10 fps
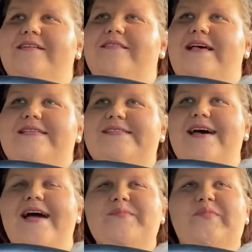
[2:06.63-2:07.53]
Less
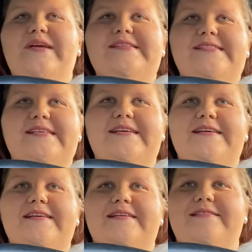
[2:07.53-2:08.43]
time
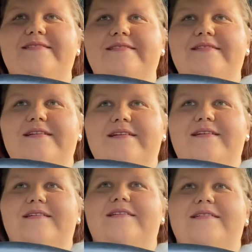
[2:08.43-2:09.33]
wasted,
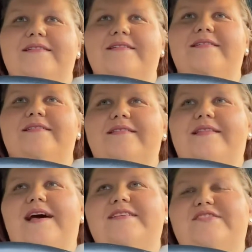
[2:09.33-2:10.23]

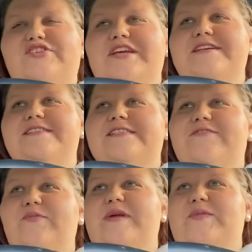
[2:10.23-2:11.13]
less chances
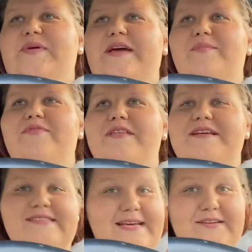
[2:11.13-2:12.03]
for me to pick up
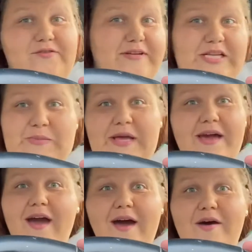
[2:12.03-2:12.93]
things that I don't need to pick
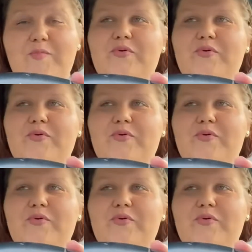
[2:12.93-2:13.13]
up,